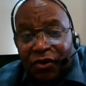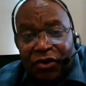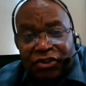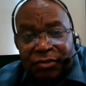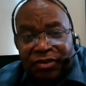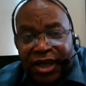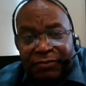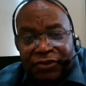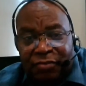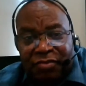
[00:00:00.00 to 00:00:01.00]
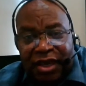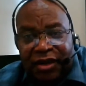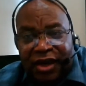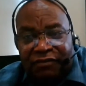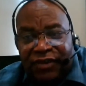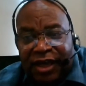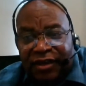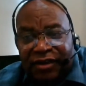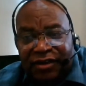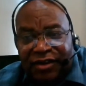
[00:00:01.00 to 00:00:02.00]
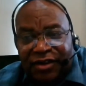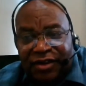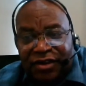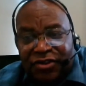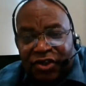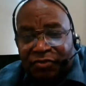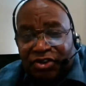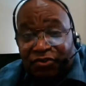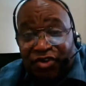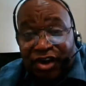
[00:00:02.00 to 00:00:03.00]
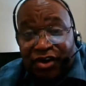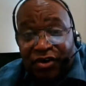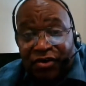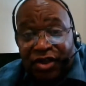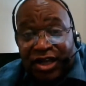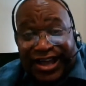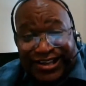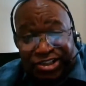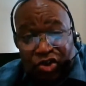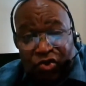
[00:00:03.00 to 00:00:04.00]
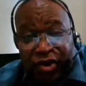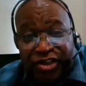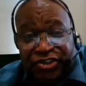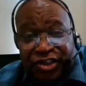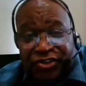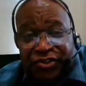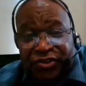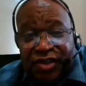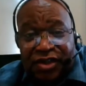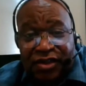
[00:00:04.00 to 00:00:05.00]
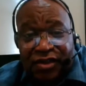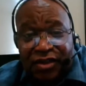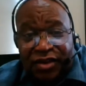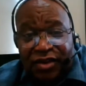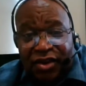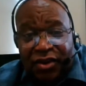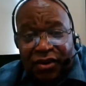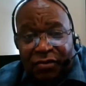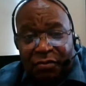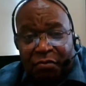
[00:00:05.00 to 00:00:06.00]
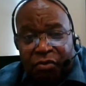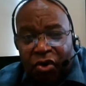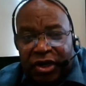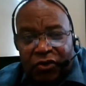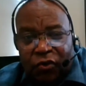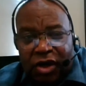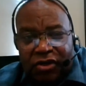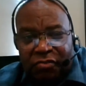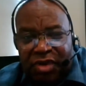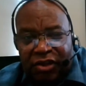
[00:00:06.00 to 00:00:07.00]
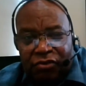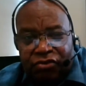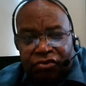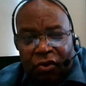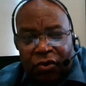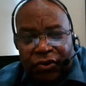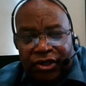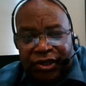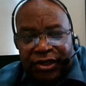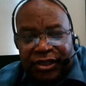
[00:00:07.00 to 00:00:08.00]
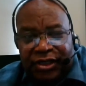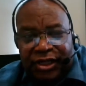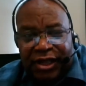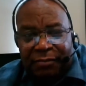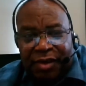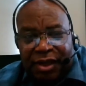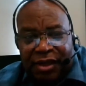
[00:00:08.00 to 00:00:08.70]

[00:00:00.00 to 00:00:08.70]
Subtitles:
Oh, sometimes some men have had some severe consequences. Boiling water being thrown on them,